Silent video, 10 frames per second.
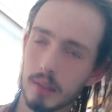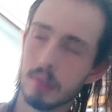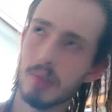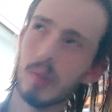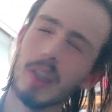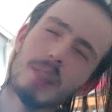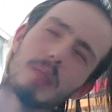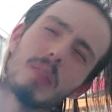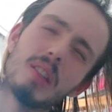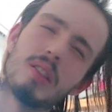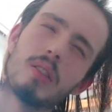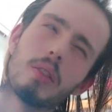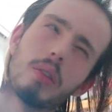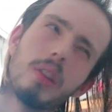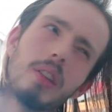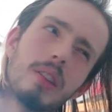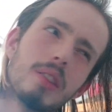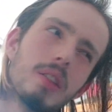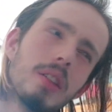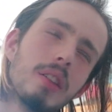So I guess I'm teaching you three things,
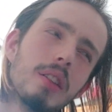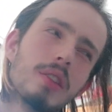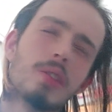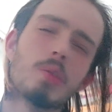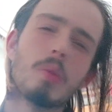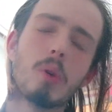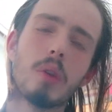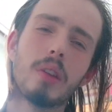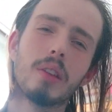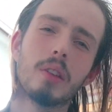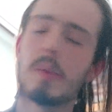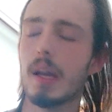kind of, because there's one more thing to come.